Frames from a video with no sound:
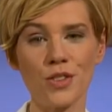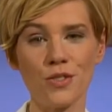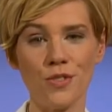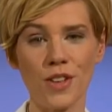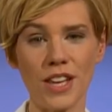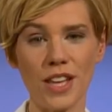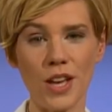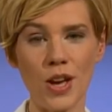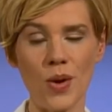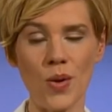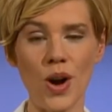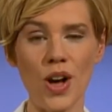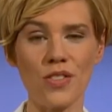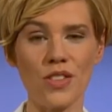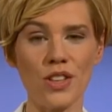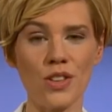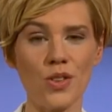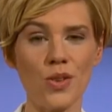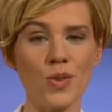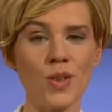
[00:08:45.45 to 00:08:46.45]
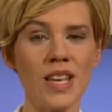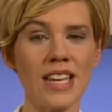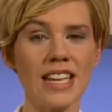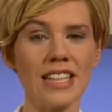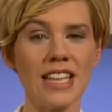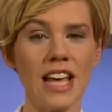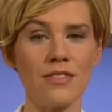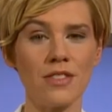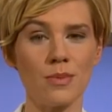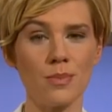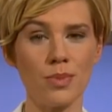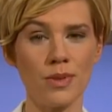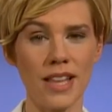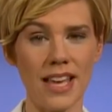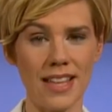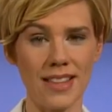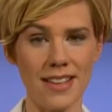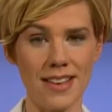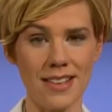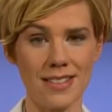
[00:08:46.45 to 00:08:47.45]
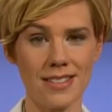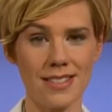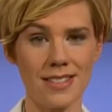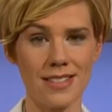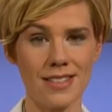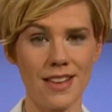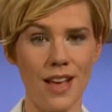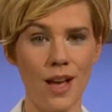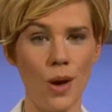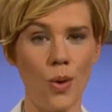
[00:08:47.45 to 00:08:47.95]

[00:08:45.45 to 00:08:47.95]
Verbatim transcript: video on the Unit 11 playlist,